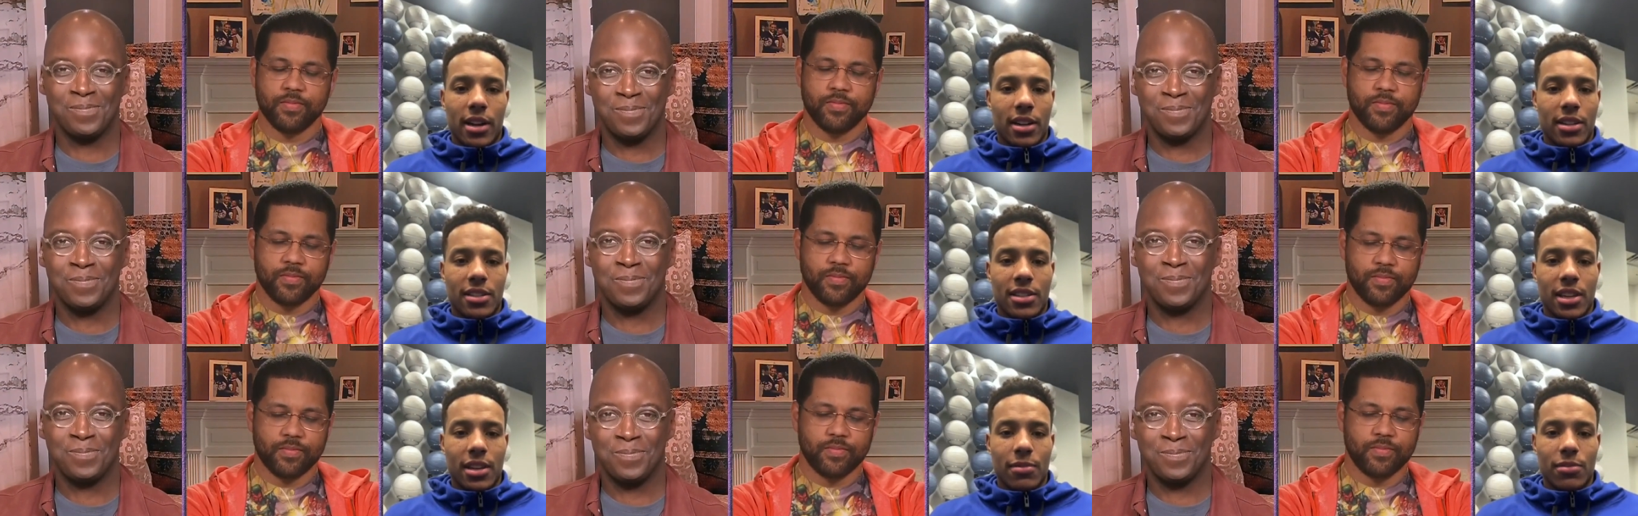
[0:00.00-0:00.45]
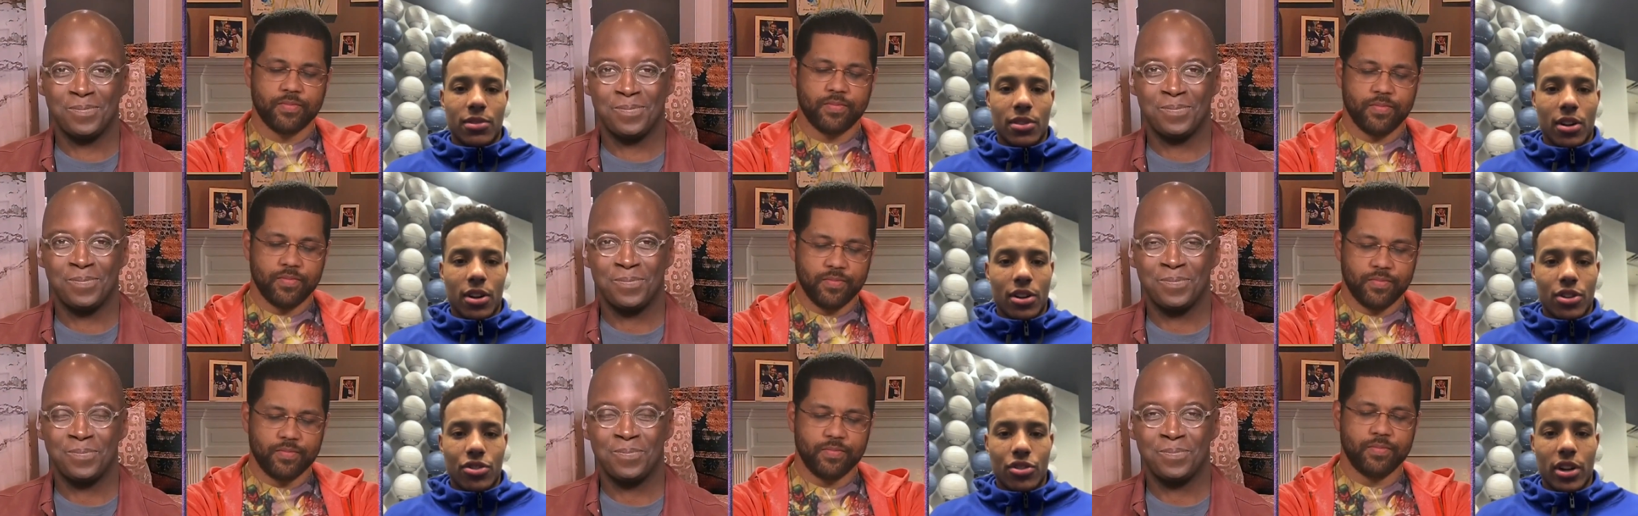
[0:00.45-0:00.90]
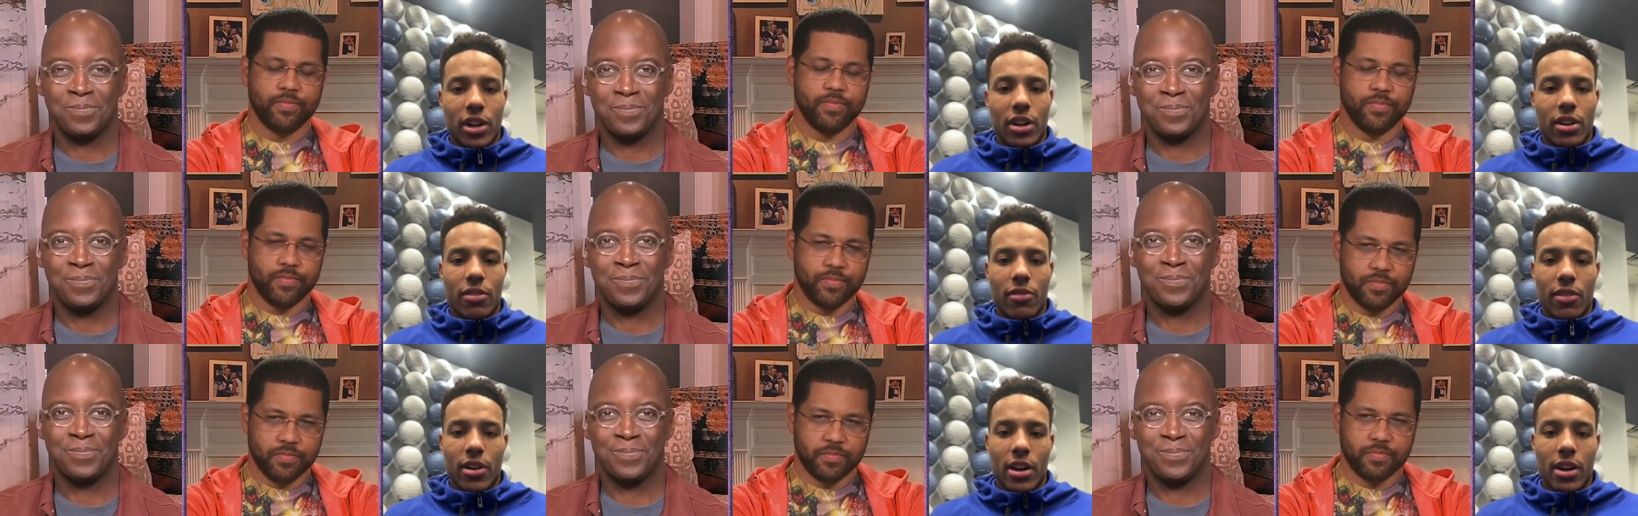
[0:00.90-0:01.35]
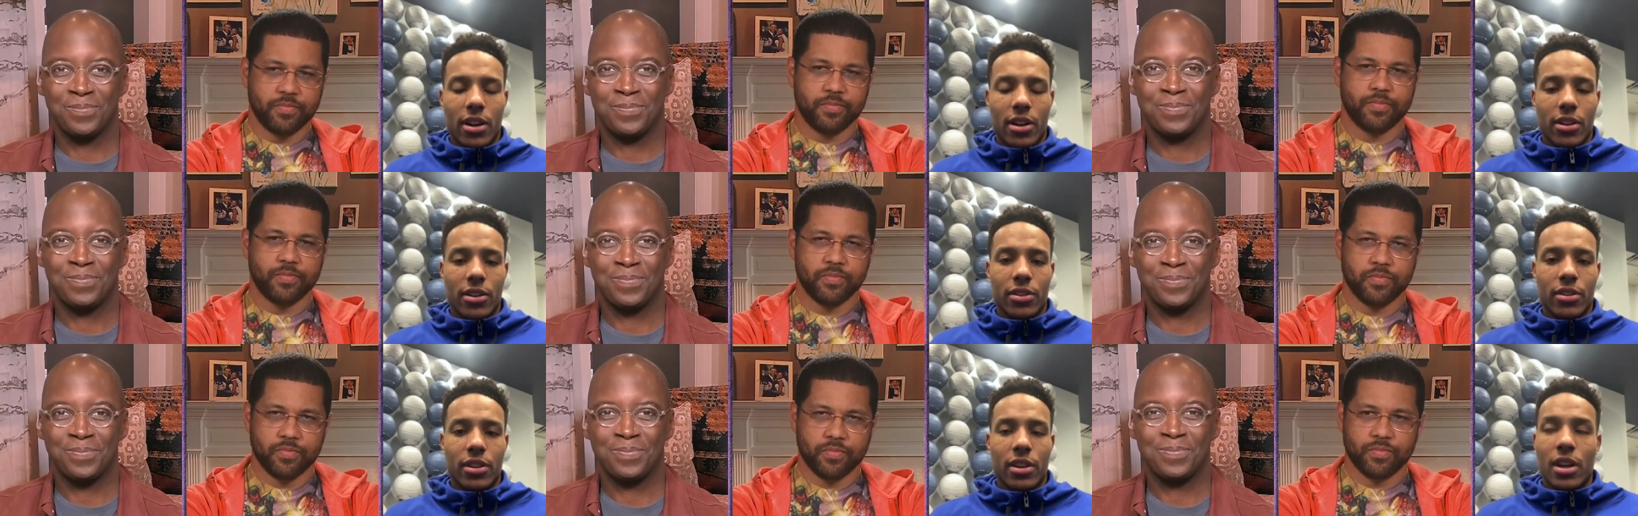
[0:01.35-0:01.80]
Speaker 1: And the team started trading
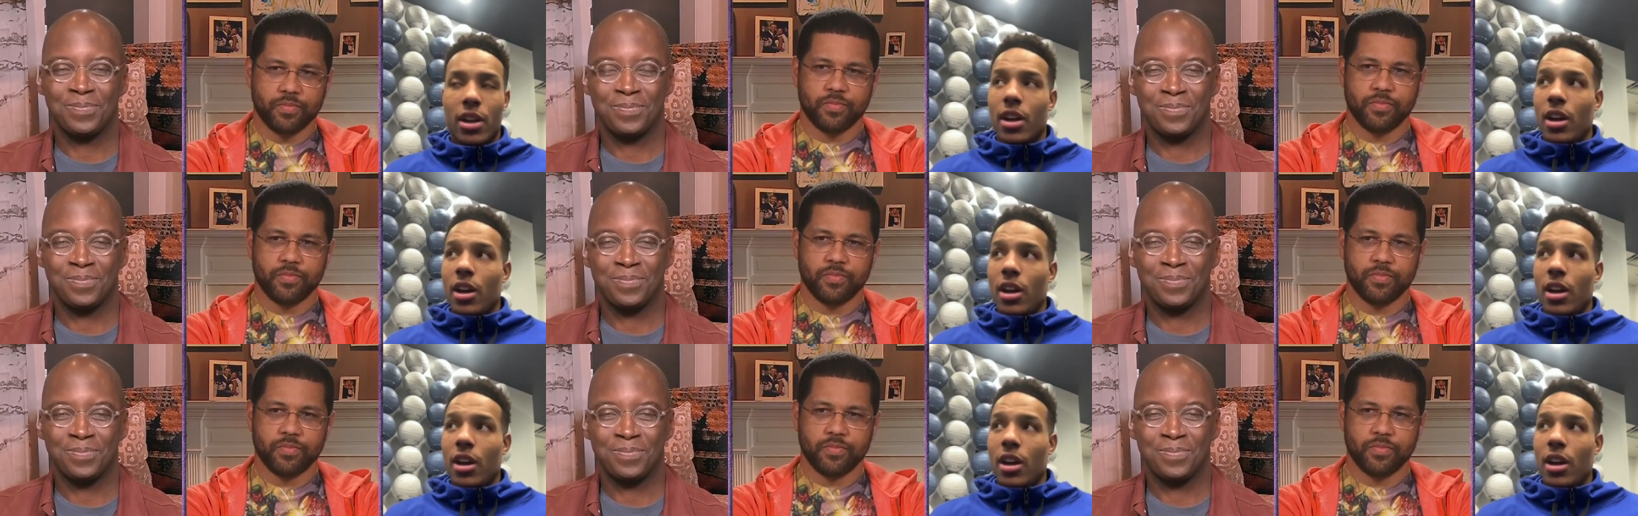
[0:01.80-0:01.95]
around.